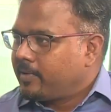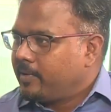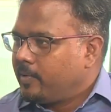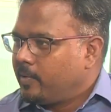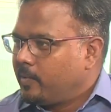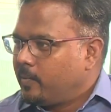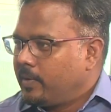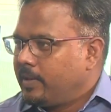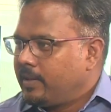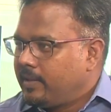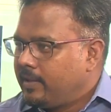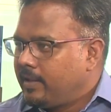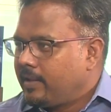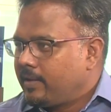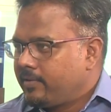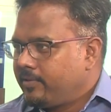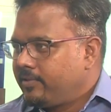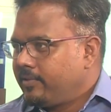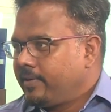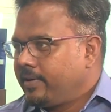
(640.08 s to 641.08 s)
when they
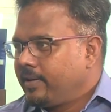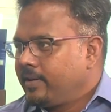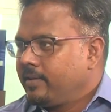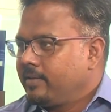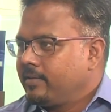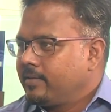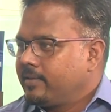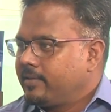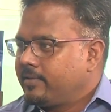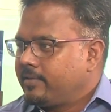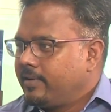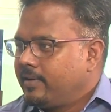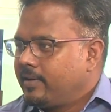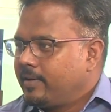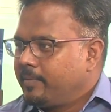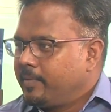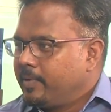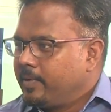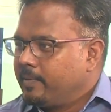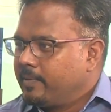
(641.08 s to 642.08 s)
are joining the
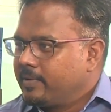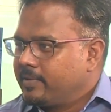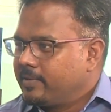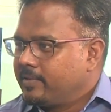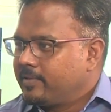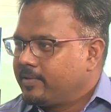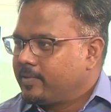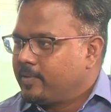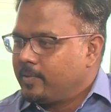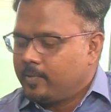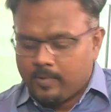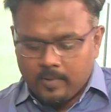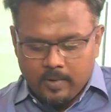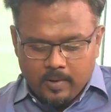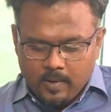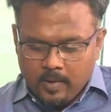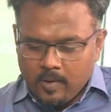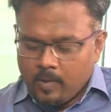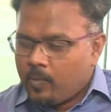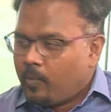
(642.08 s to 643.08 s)
Shriram Universal School?
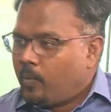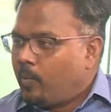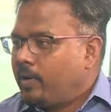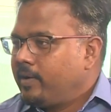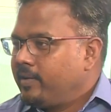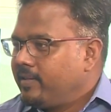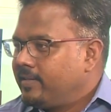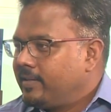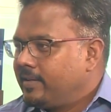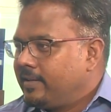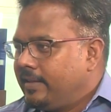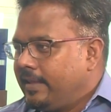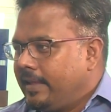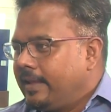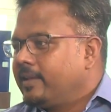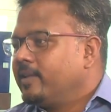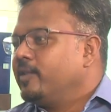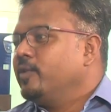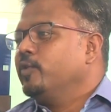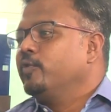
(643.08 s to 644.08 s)
What is that they
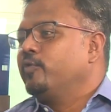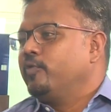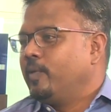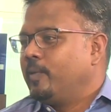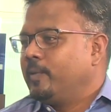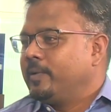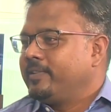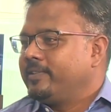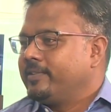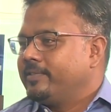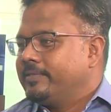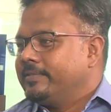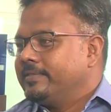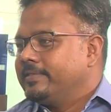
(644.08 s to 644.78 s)
can look forward to?